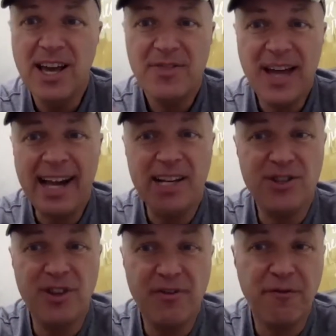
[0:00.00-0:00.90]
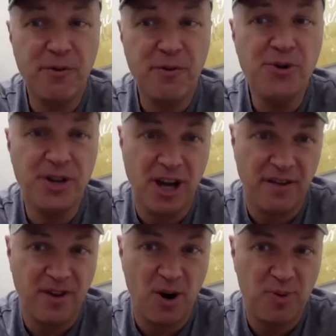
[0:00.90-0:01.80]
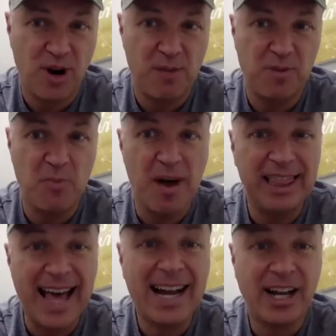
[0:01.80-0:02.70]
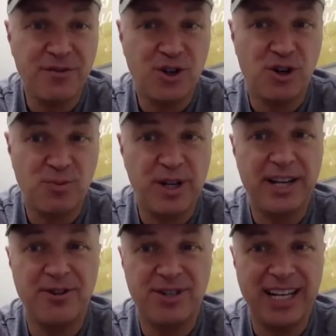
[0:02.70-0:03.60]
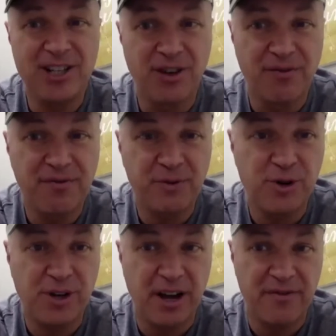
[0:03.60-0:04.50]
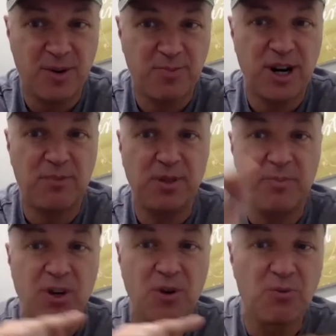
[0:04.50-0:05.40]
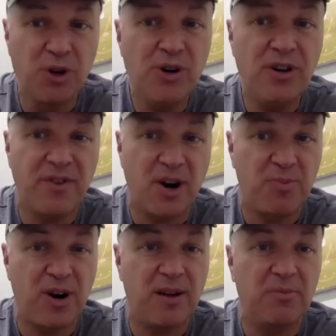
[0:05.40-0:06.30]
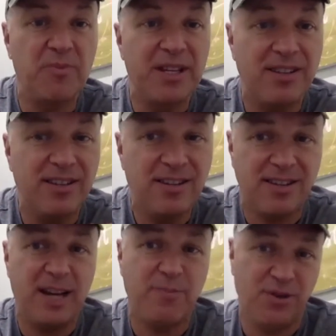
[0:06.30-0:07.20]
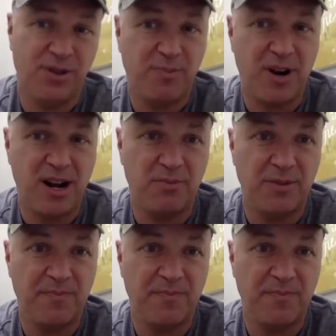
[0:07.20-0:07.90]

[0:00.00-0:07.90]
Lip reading: That is the fruit of our problem. A lack of church planters is the fruit of our problem. The root of our problem is a discipleship problem.